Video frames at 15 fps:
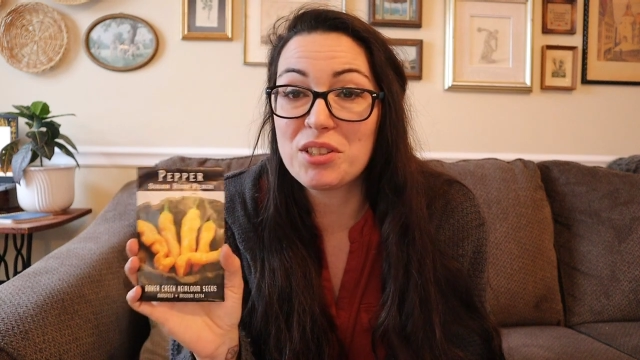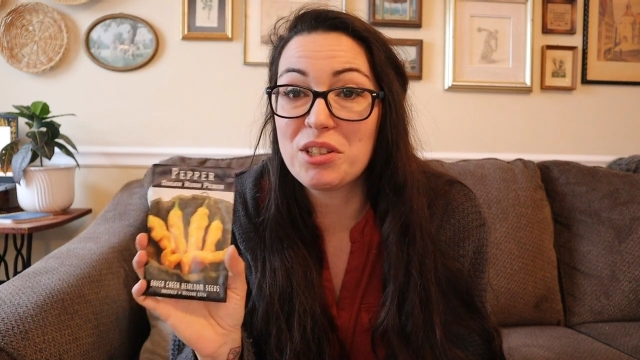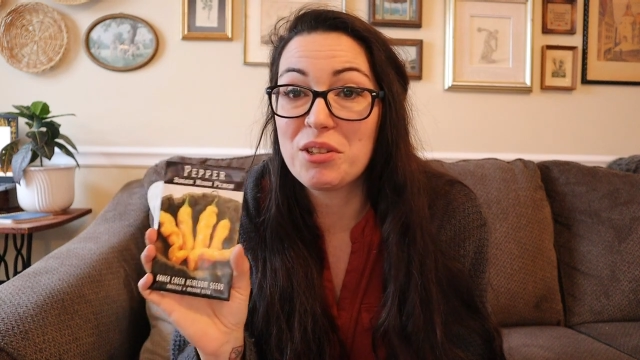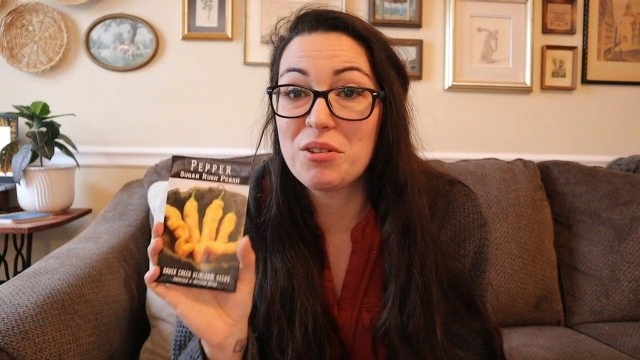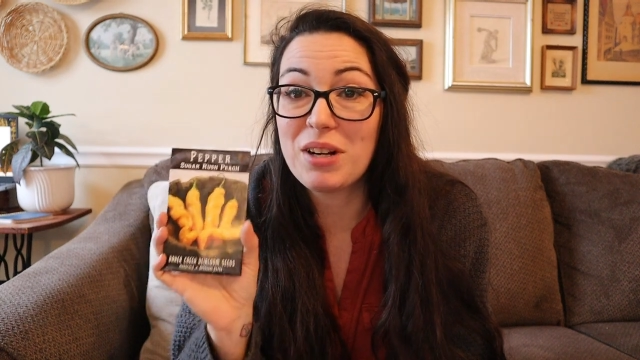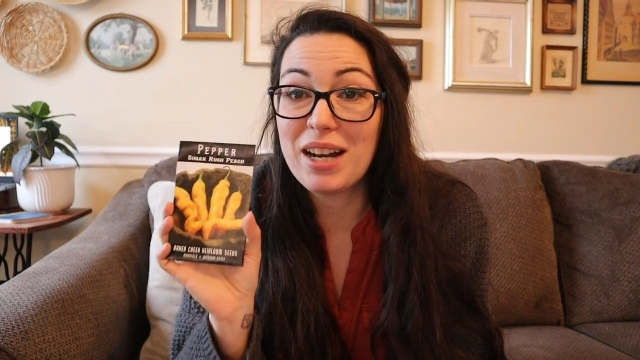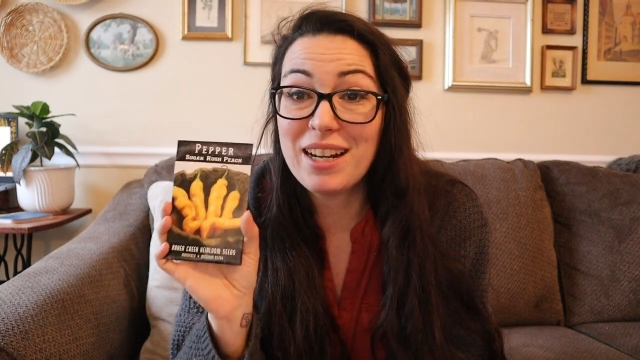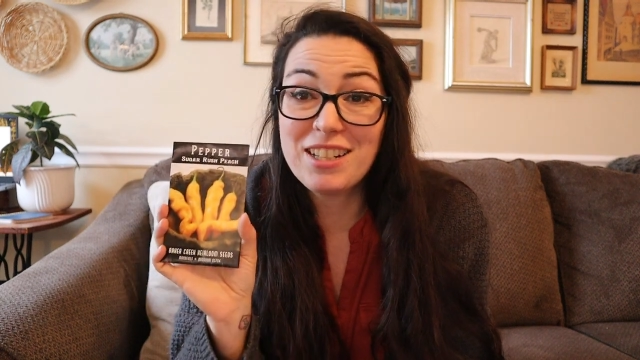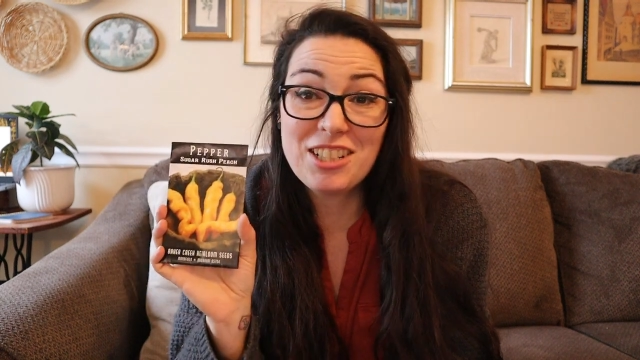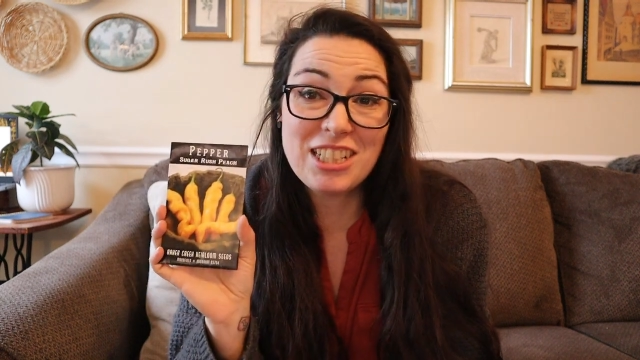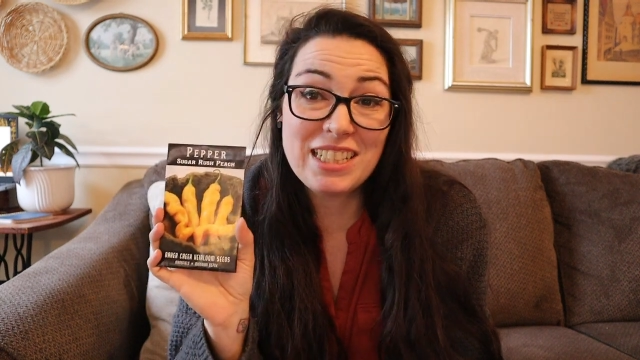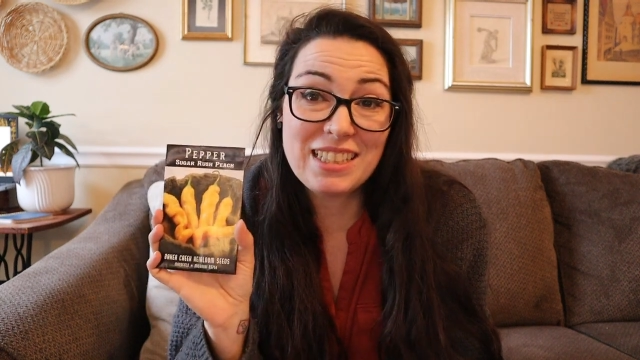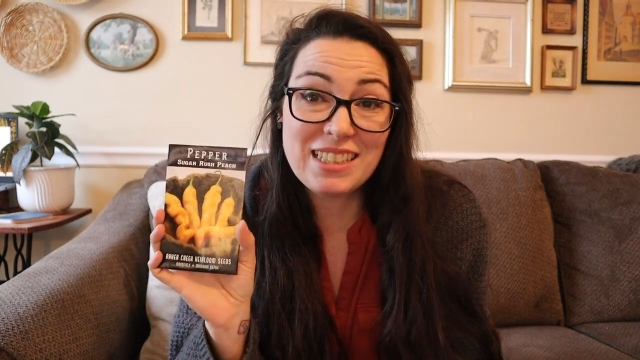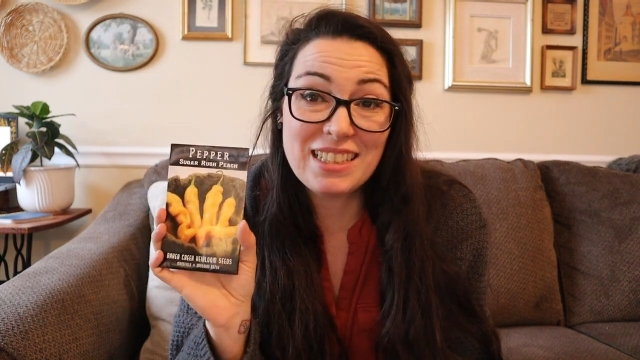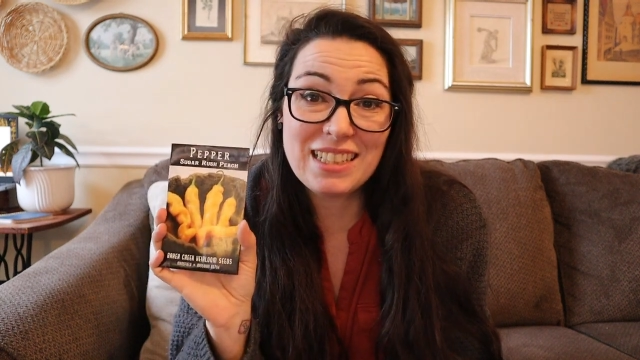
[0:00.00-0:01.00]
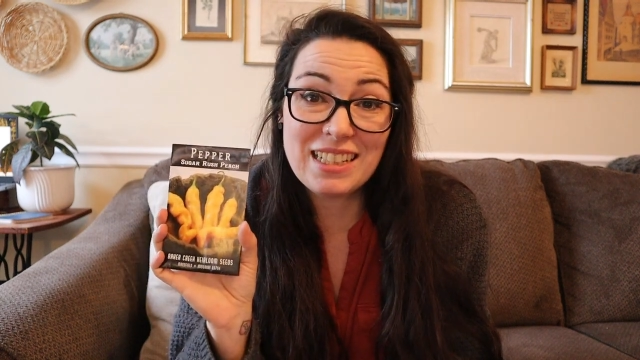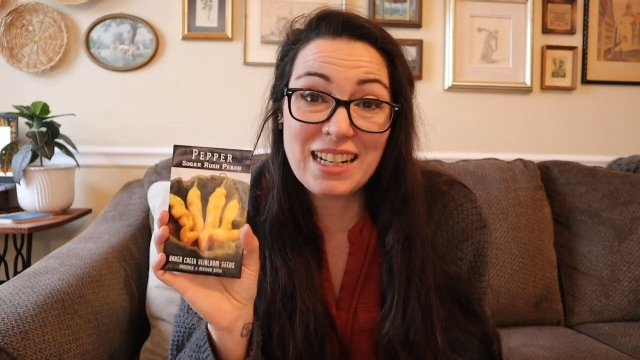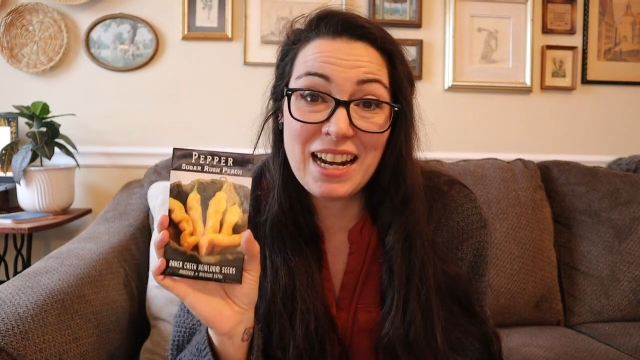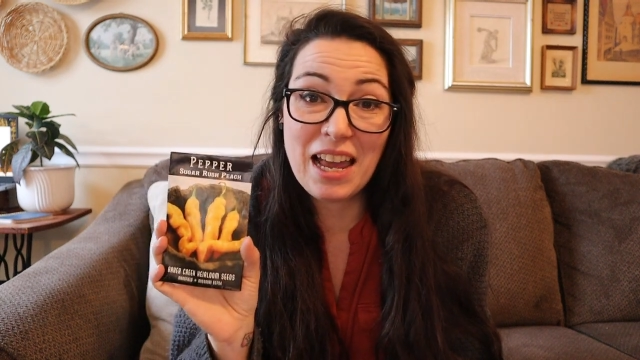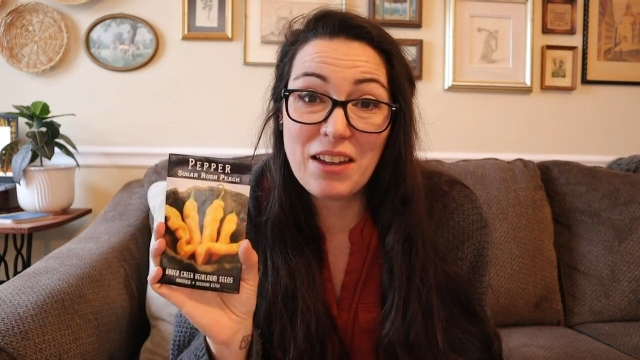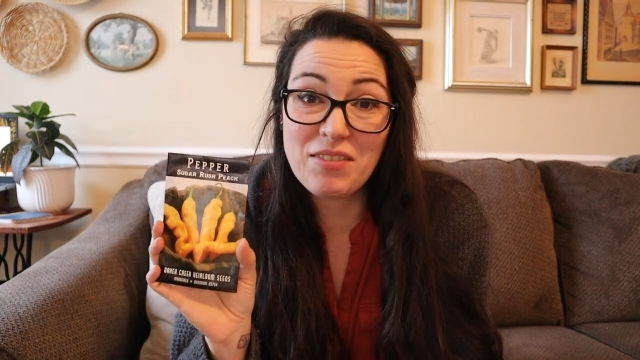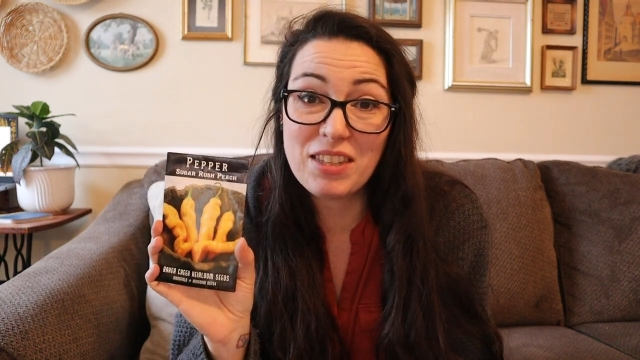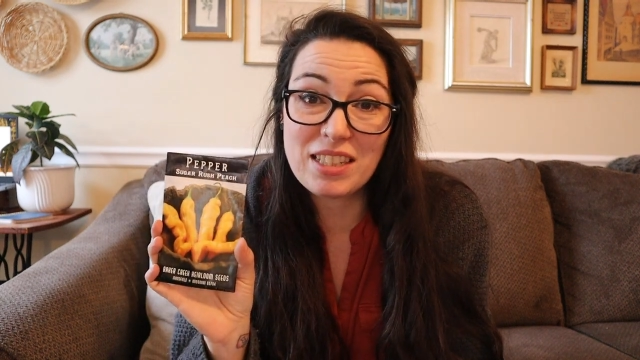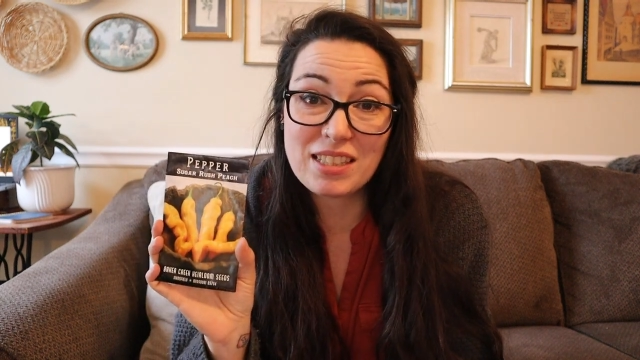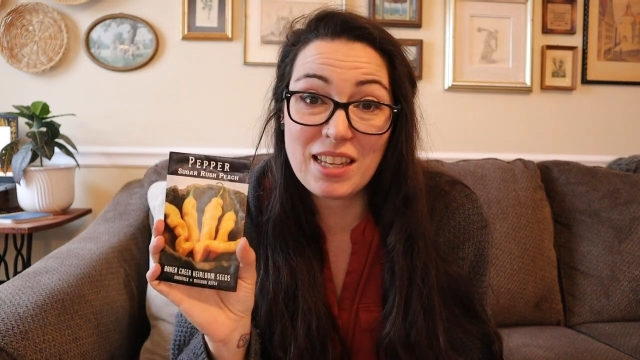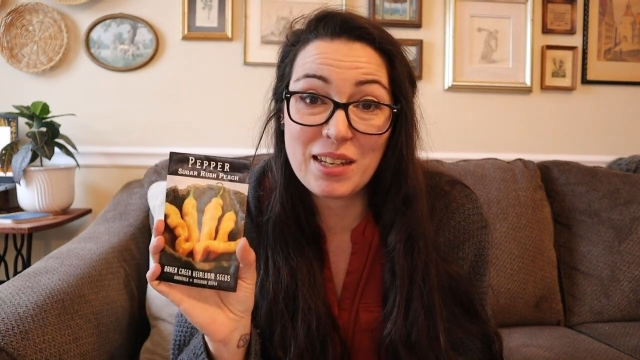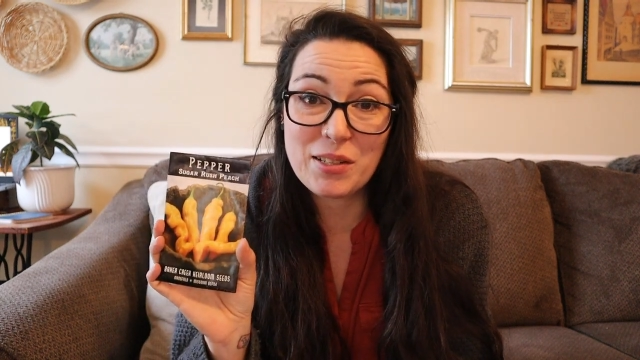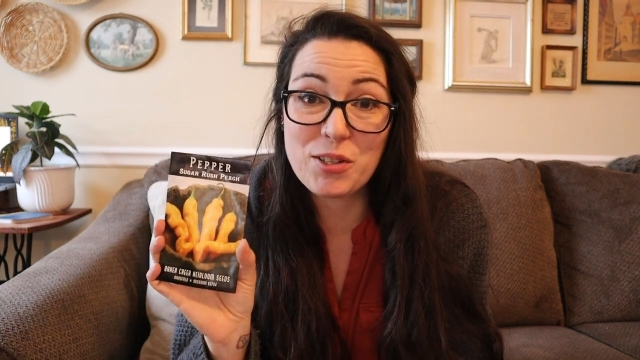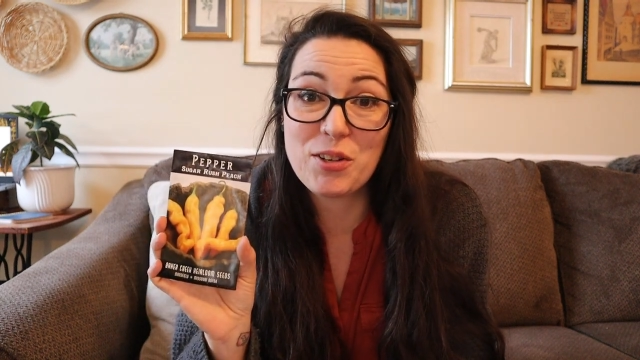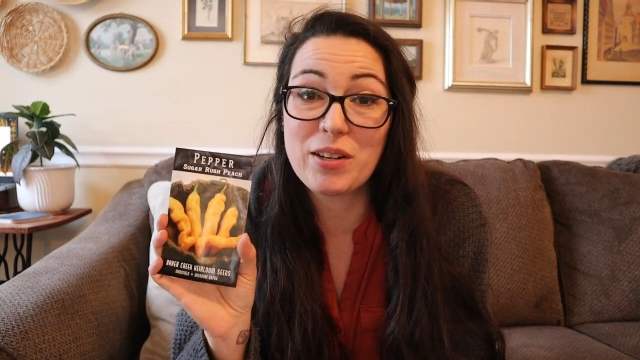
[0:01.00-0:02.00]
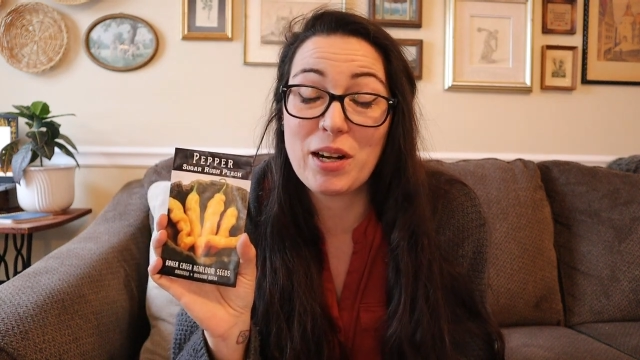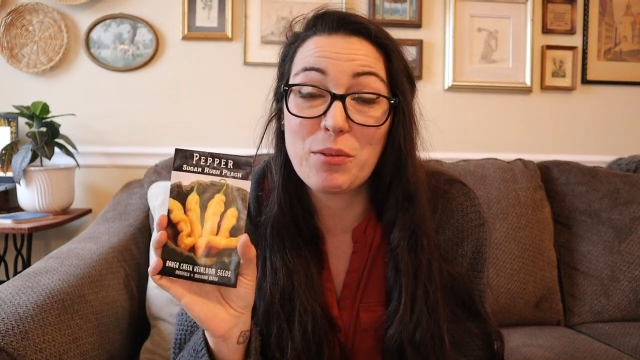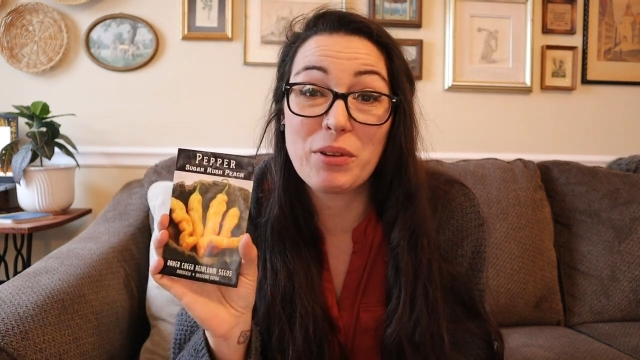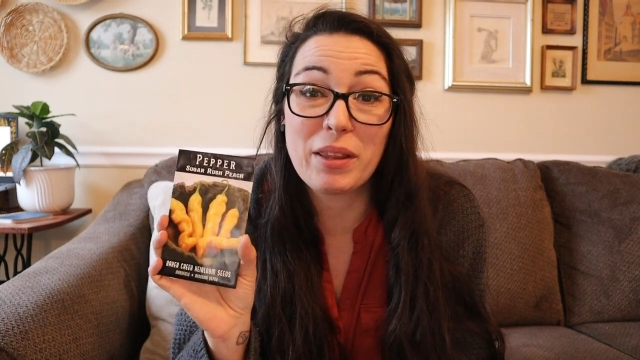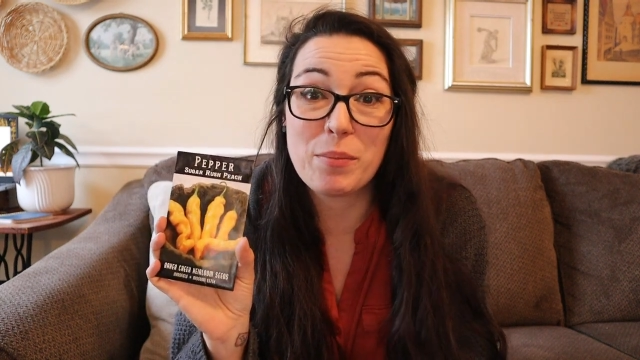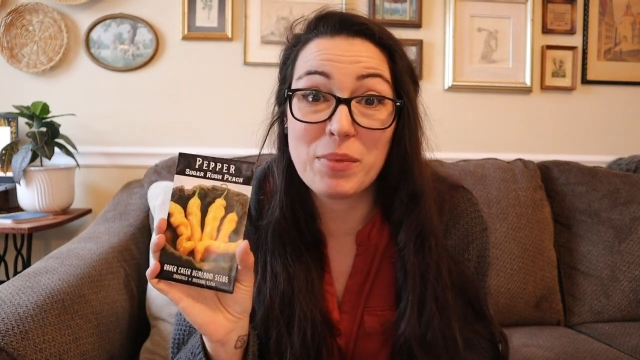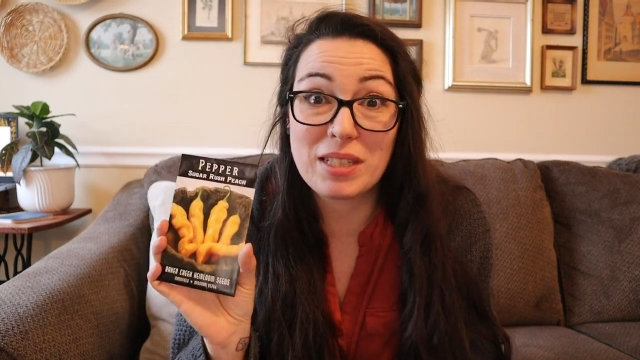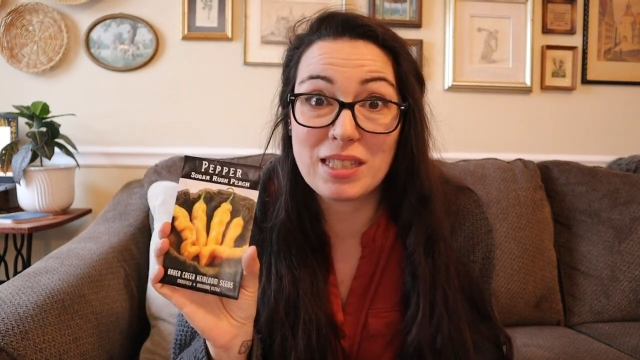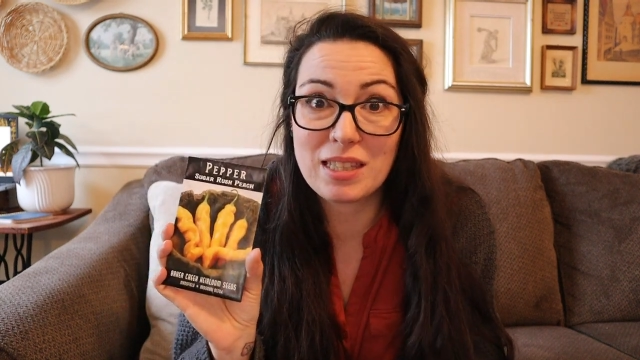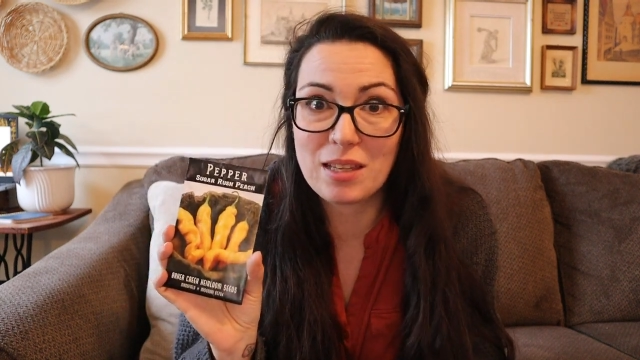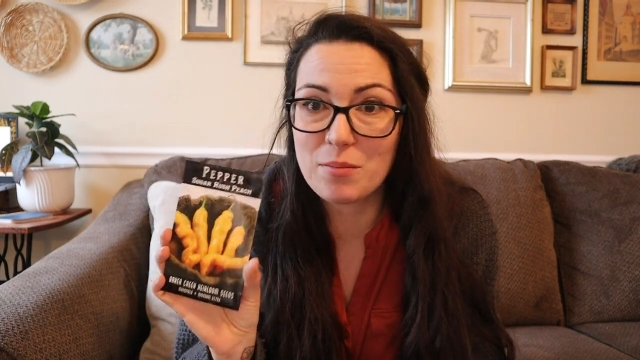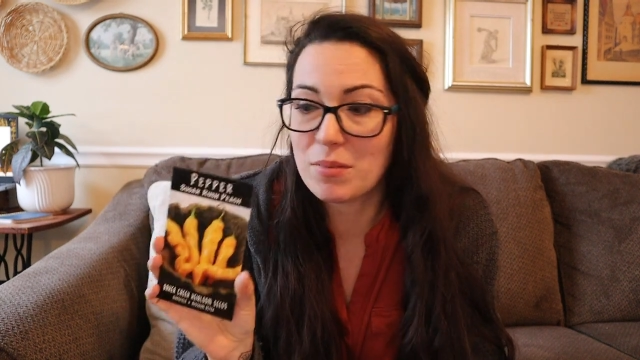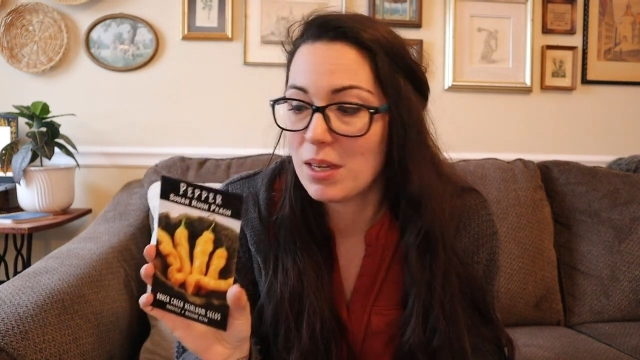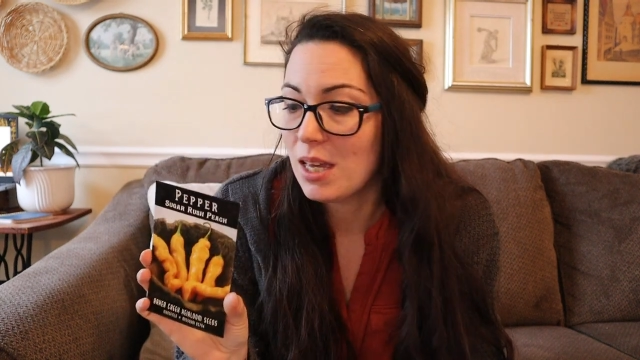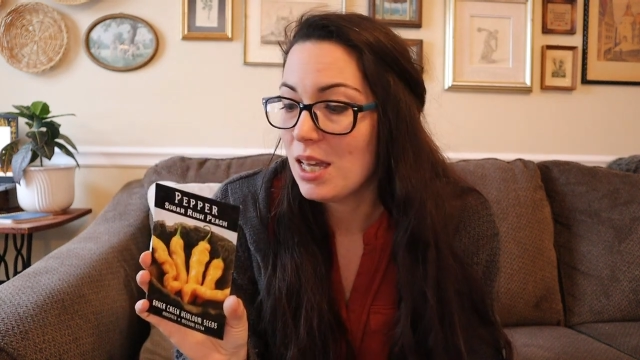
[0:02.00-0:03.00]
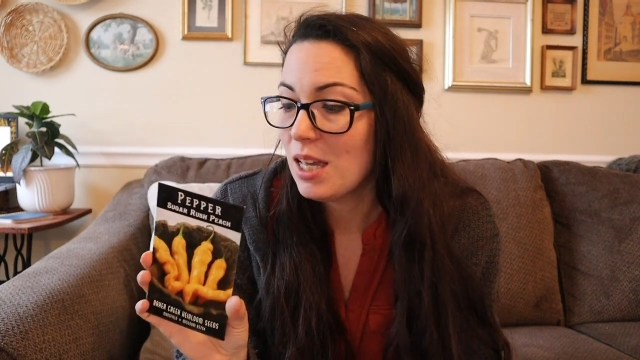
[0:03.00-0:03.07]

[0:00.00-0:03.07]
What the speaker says: so I just didn't have these last year, and I really missed them.